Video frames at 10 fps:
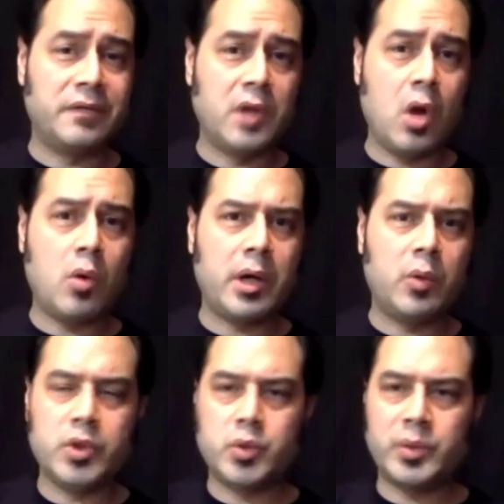lower,
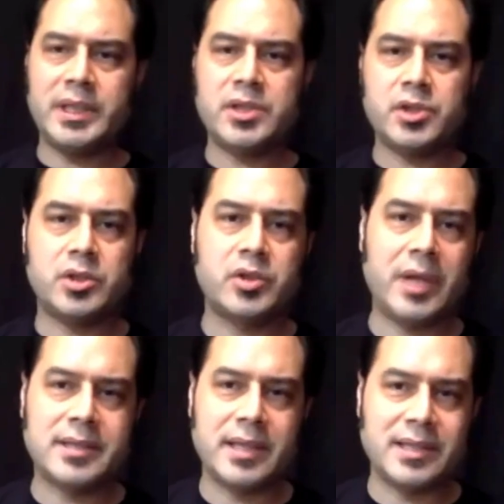which really just
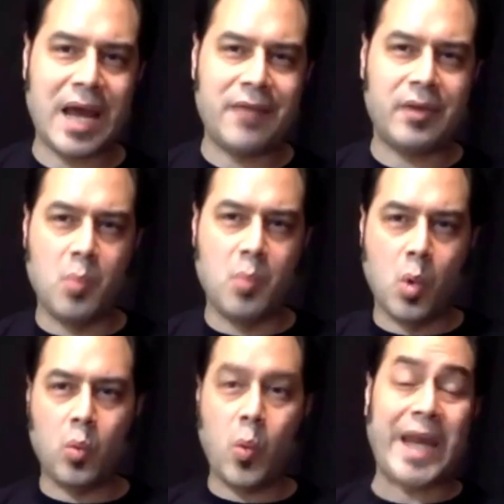translates to having
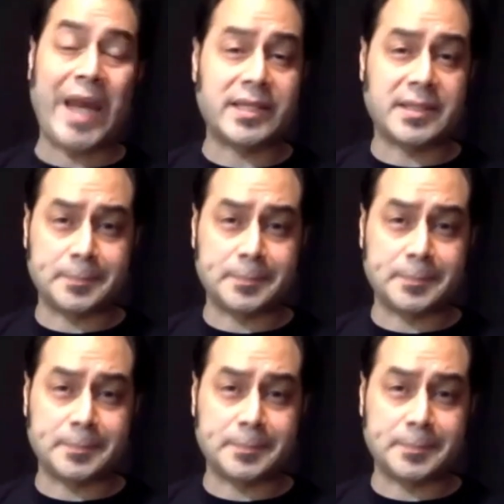more weight.